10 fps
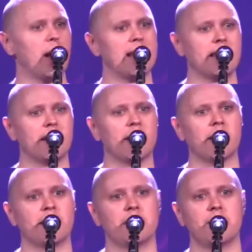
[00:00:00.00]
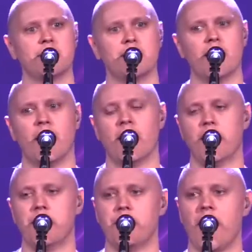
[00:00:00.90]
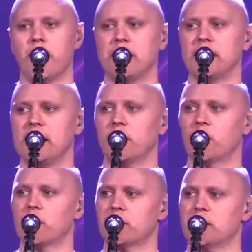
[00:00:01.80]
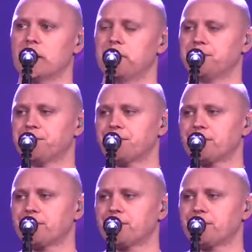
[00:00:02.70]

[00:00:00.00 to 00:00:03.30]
right here. I'll be leading worship.